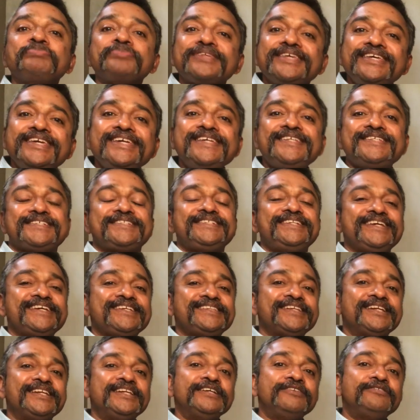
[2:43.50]
Each day,
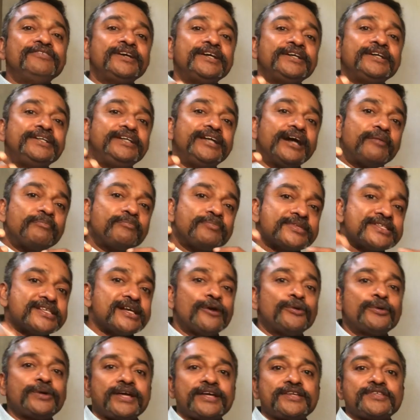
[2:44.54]
the liver dumps
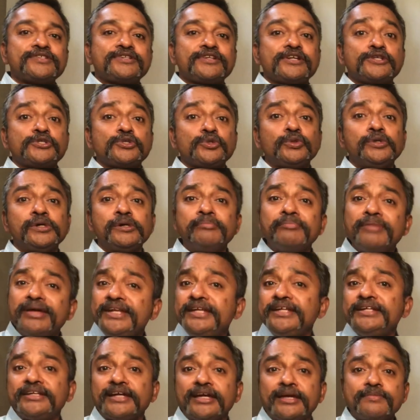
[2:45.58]
out extra sugar
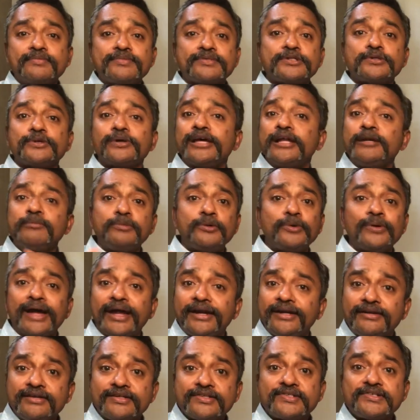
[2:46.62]
many times to help you
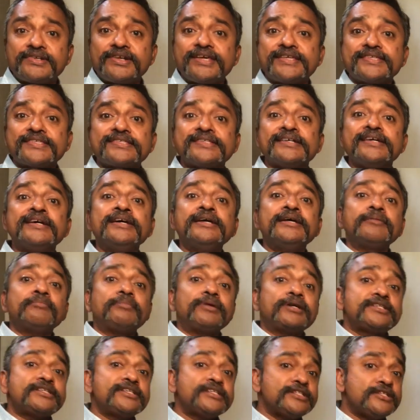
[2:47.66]
handle stress.
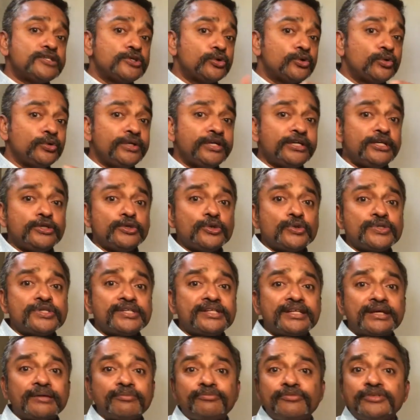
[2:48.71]
But since you couldn't use
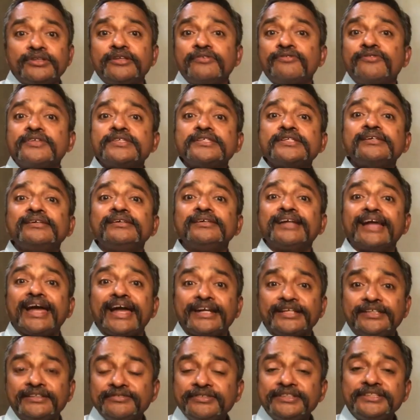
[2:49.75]
it up with the physical
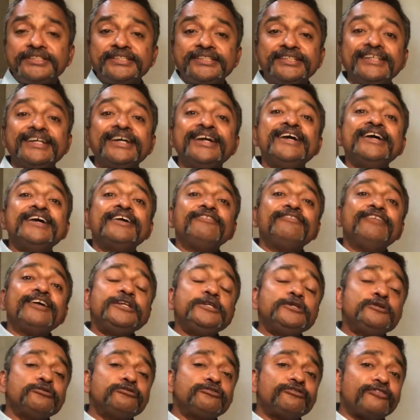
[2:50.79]
activity, when
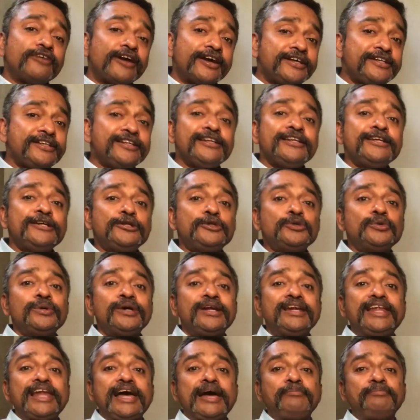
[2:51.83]
you finally do a
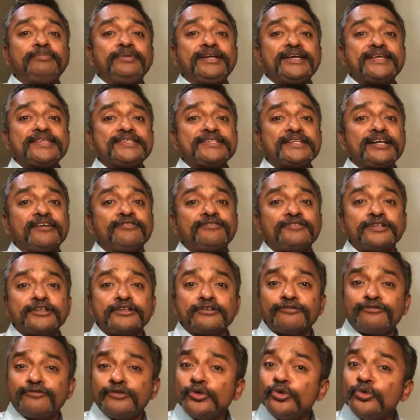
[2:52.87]
lab test after
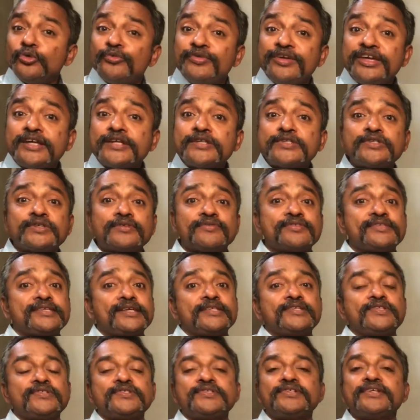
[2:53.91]
a few weeks of
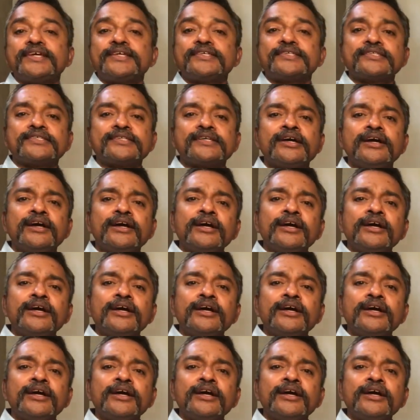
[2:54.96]
such stress,